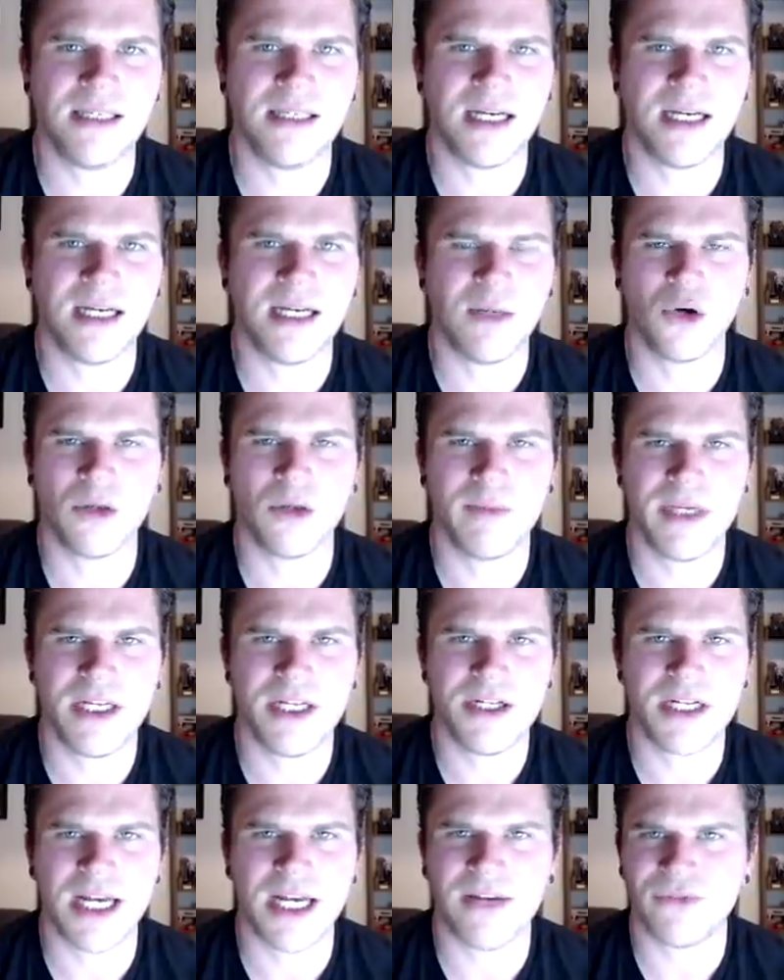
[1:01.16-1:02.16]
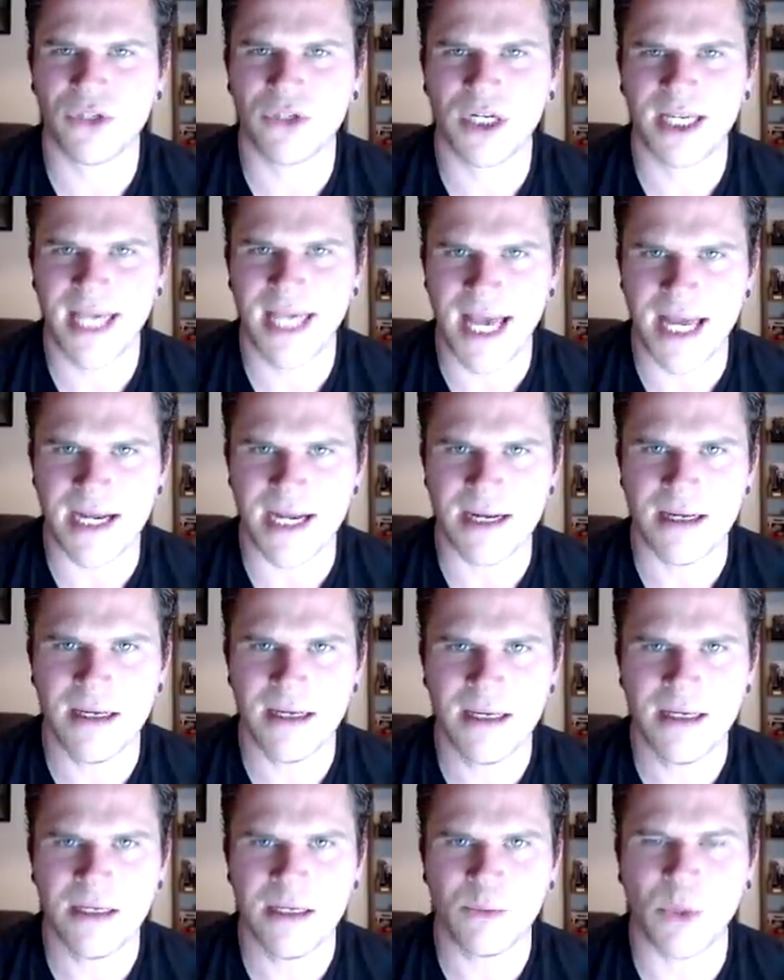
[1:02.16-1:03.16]
and Warner Media ever again
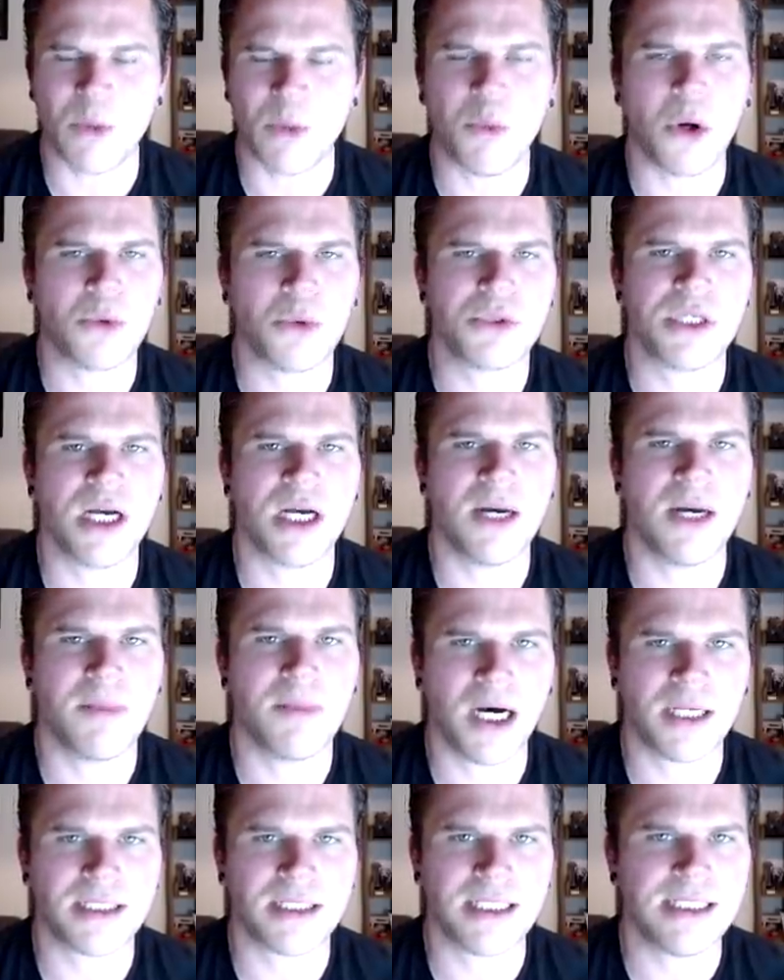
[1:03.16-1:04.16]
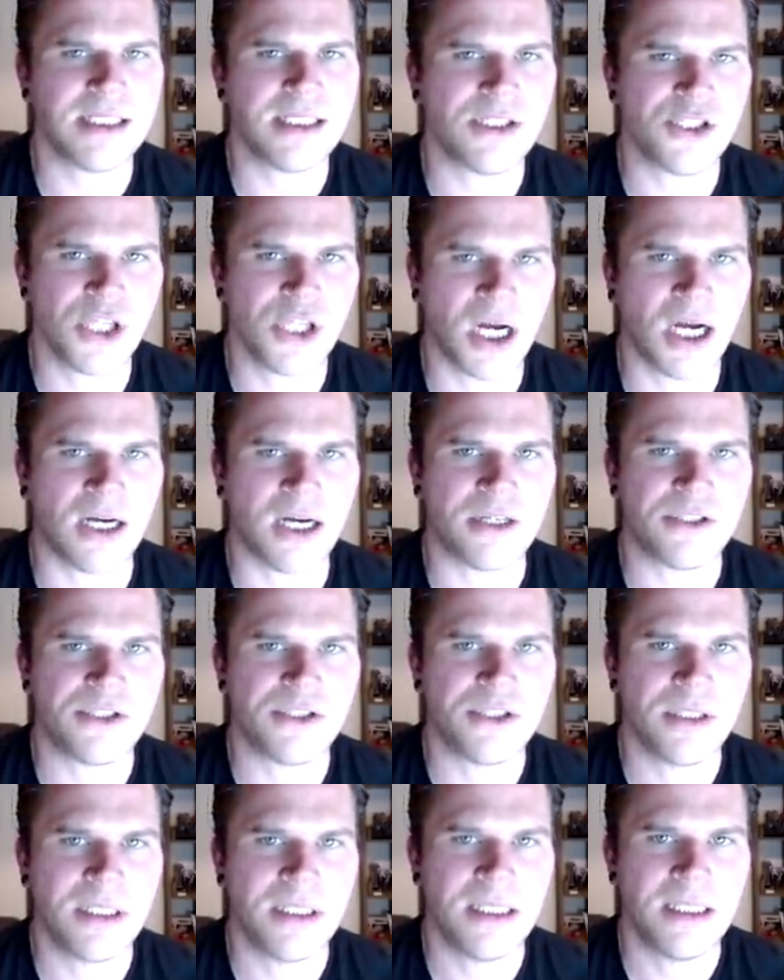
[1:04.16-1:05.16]
when Walter Hamada is in
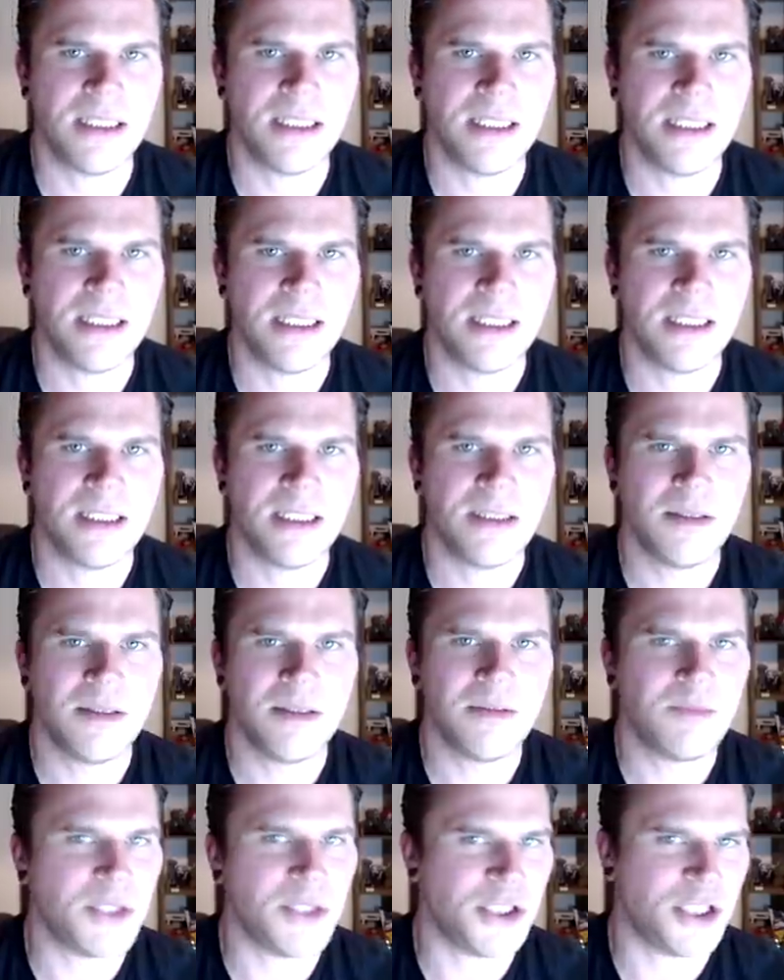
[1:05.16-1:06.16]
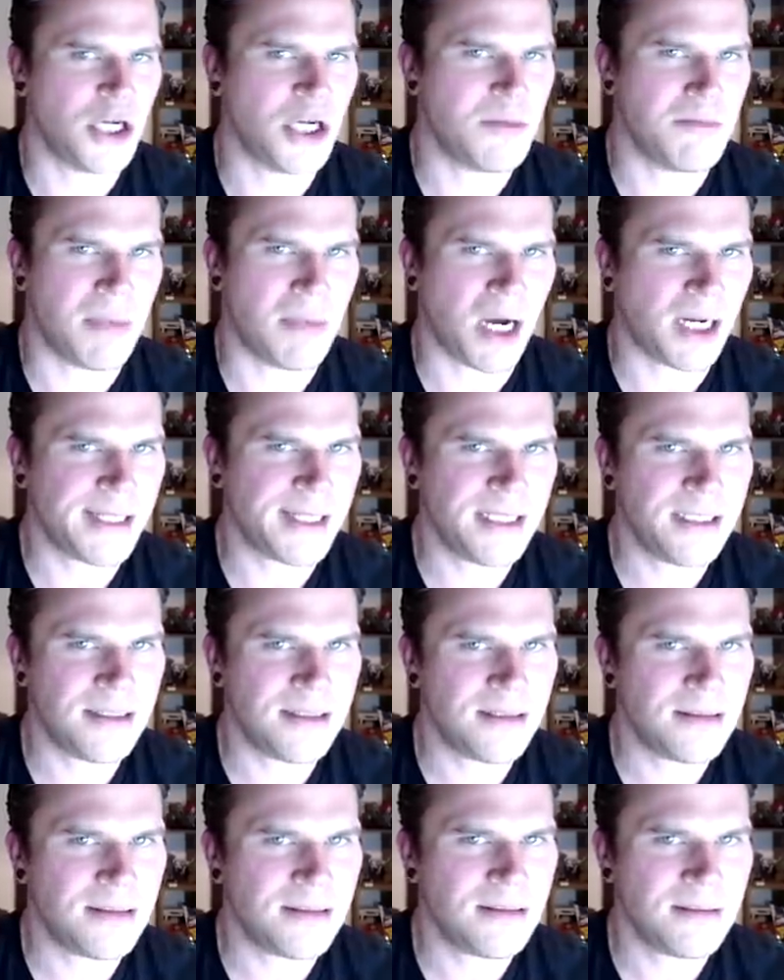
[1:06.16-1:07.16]
charge. But you don't
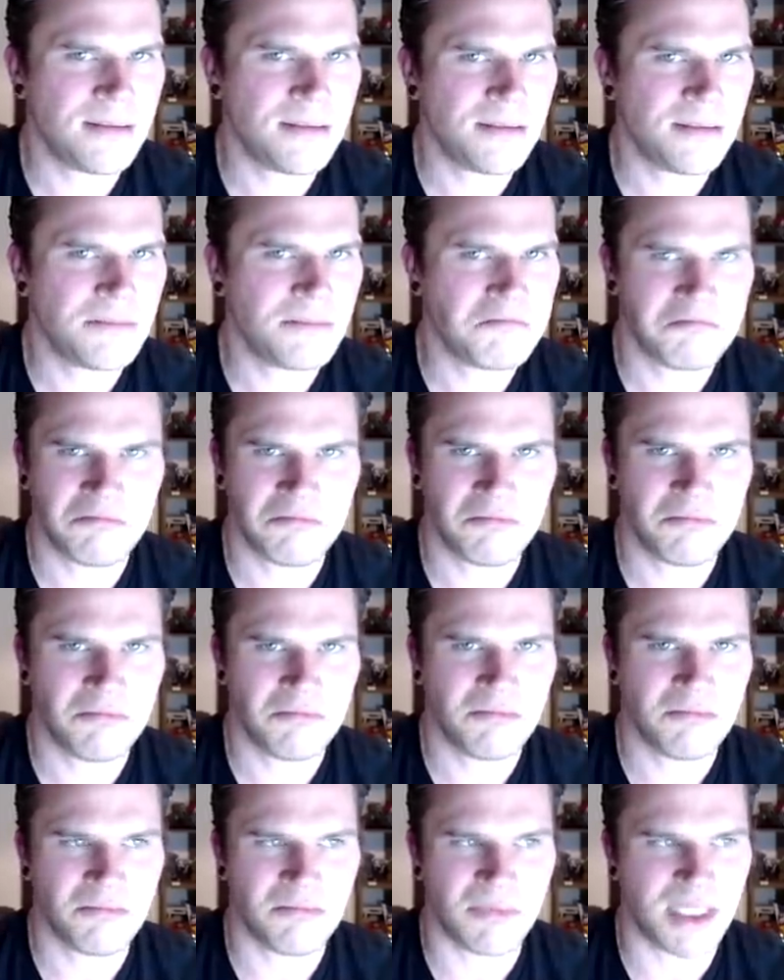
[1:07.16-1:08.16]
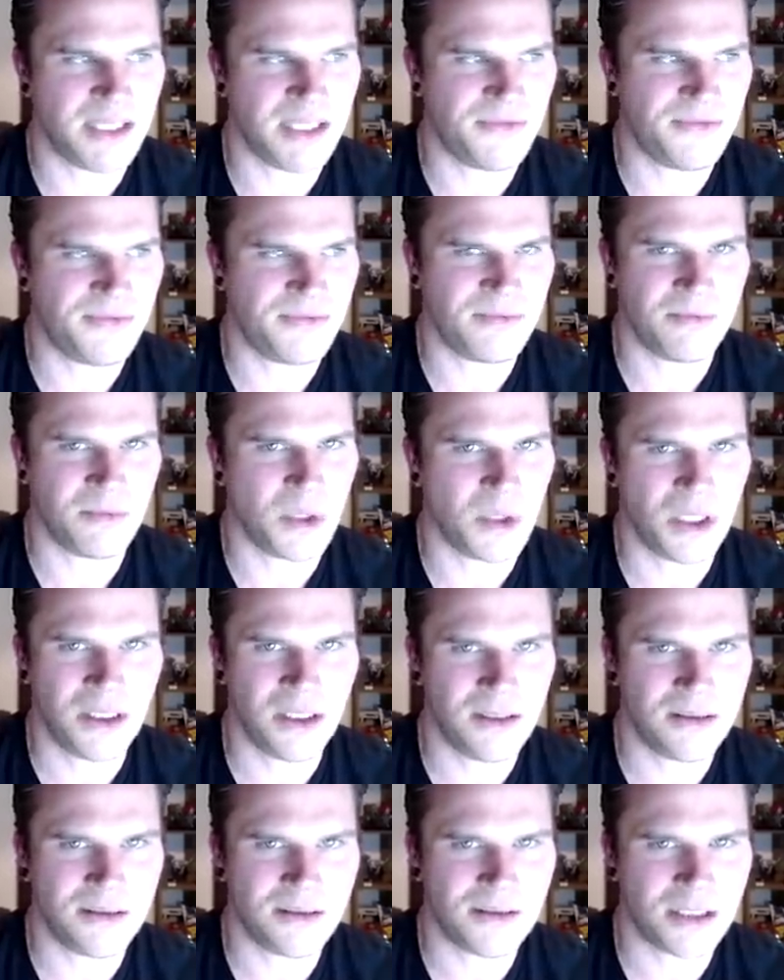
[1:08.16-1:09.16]
mind? If what?
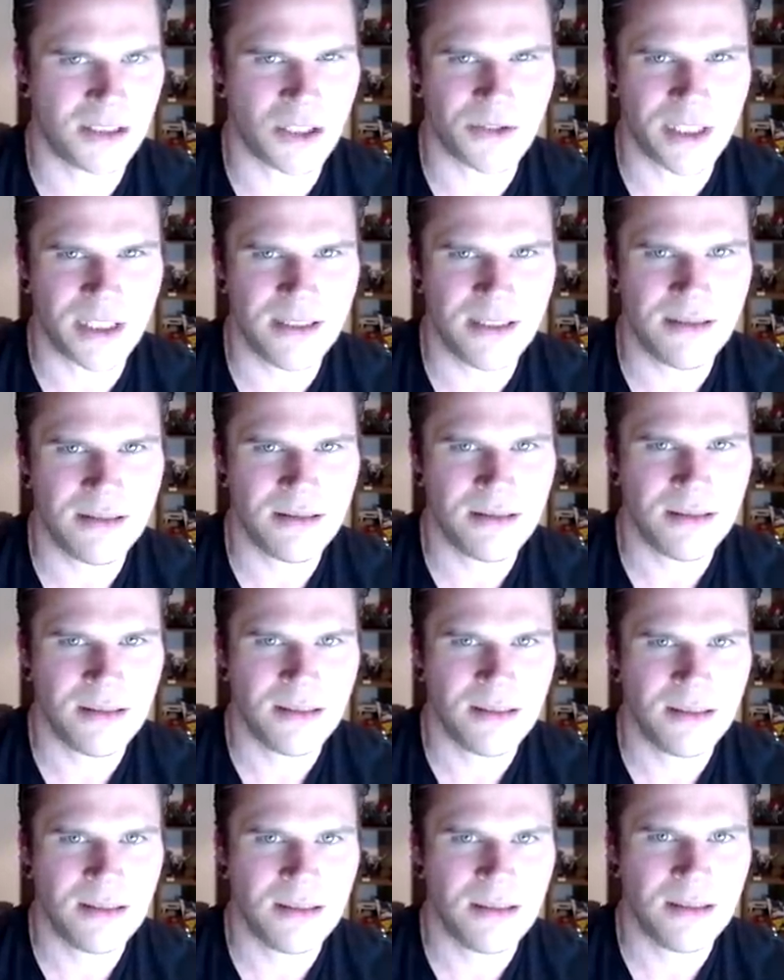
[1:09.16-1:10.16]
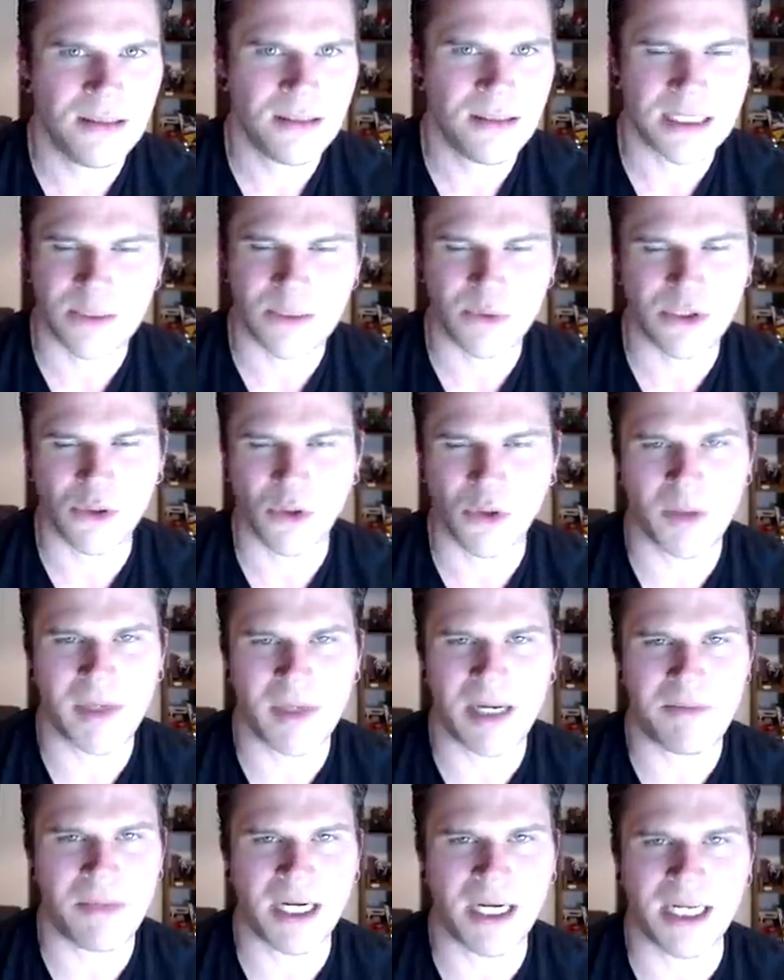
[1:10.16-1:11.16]
Sorry. This was all
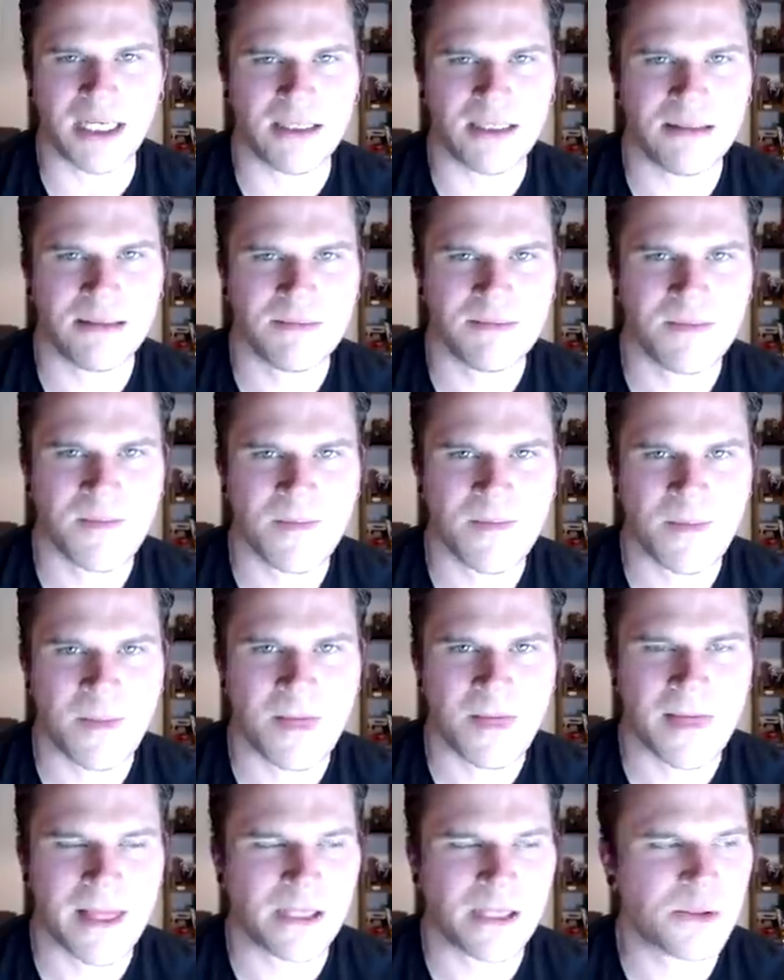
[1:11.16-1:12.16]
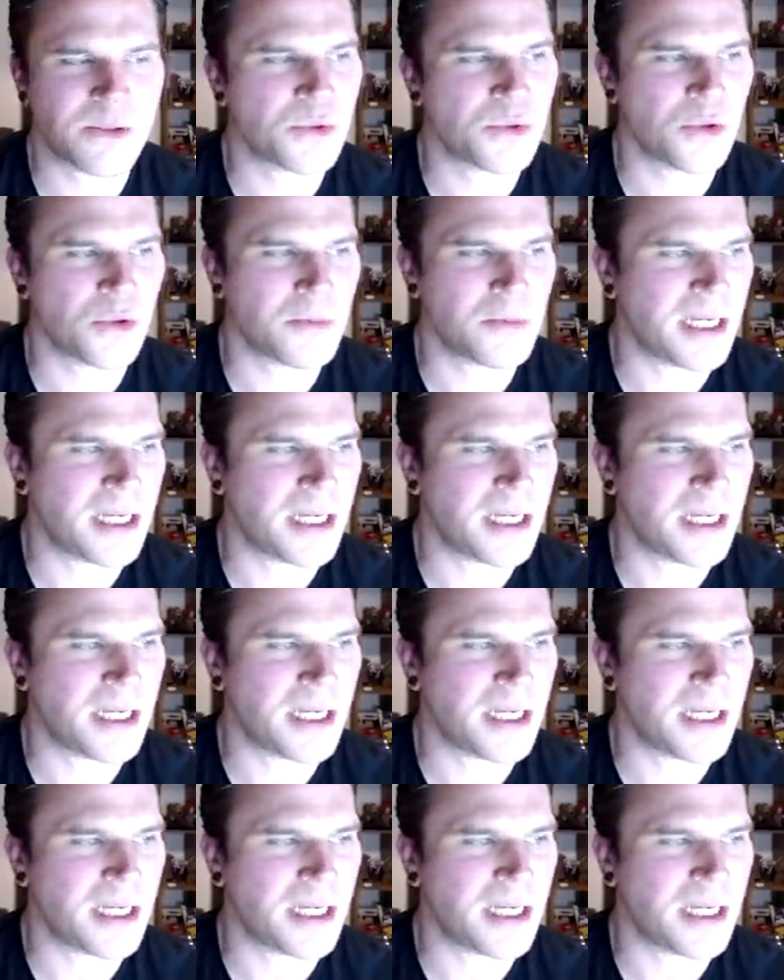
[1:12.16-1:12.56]
about money. This was all about